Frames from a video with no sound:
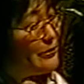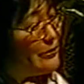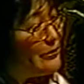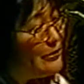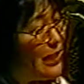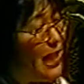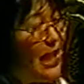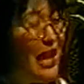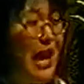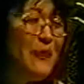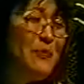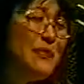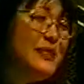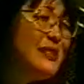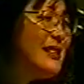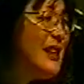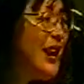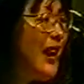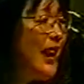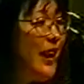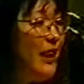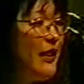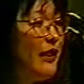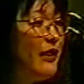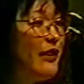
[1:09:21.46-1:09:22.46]
and I'm
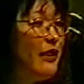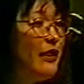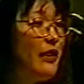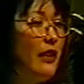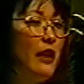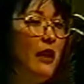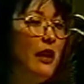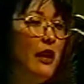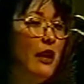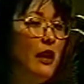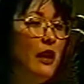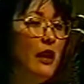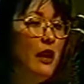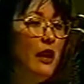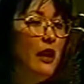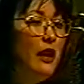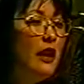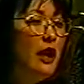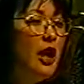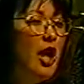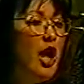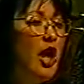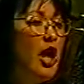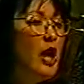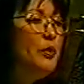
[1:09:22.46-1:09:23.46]
scared.
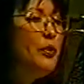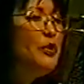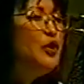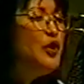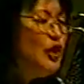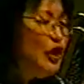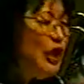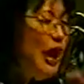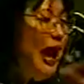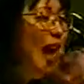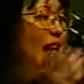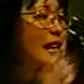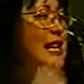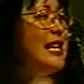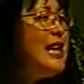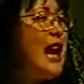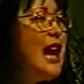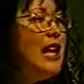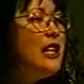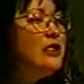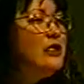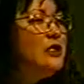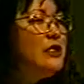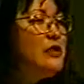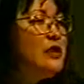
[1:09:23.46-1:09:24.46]
But you know how you
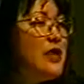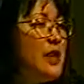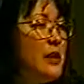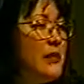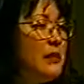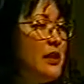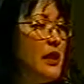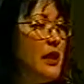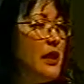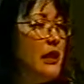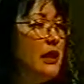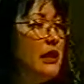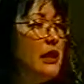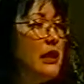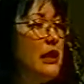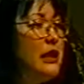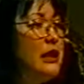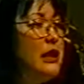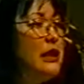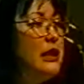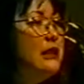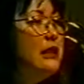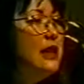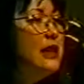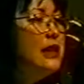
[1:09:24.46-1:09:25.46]
gotta do something?
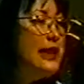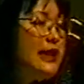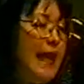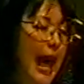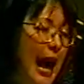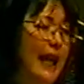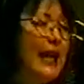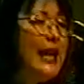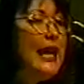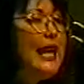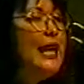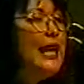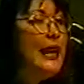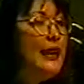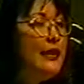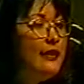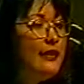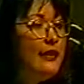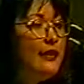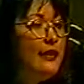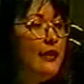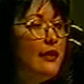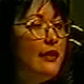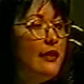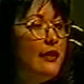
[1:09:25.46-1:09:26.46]
Like you gotta
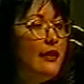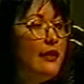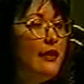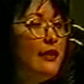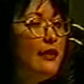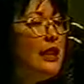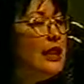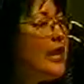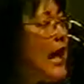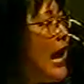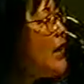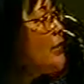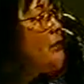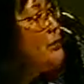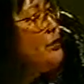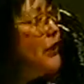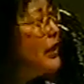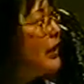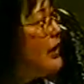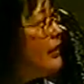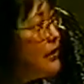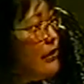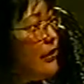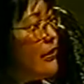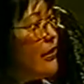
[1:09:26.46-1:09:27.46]
eat, you gotta
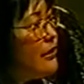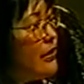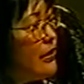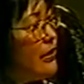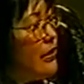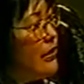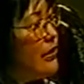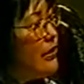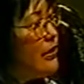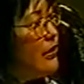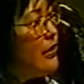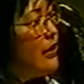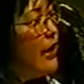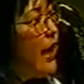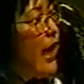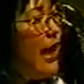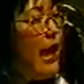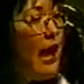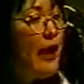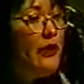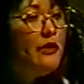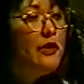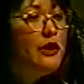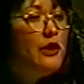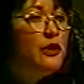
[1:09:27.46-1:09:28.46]
breathe.
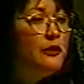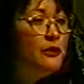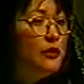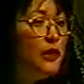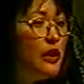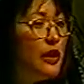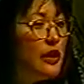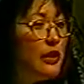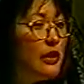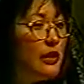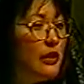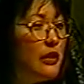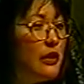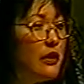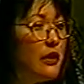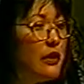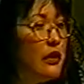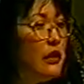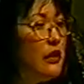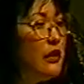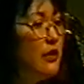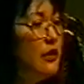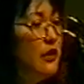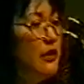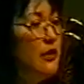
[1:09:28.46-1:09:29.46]
I had to convert.
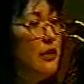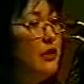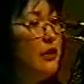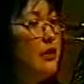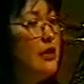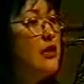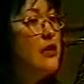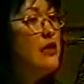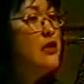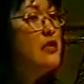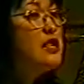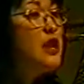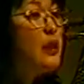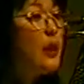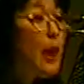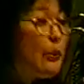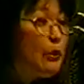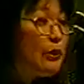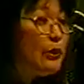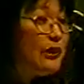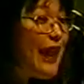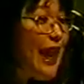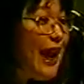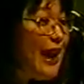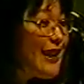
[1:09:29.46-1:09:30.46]
So I
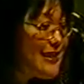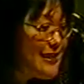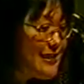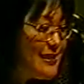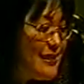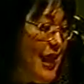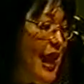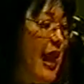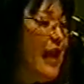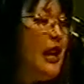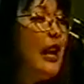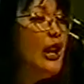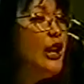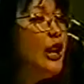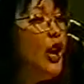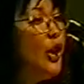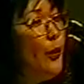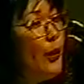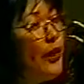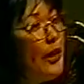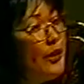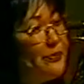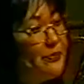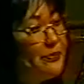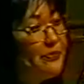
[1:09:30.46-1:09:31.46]
relax, and I
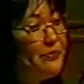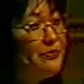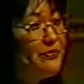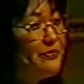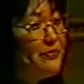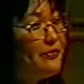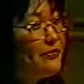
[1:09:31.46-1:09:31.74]
go in.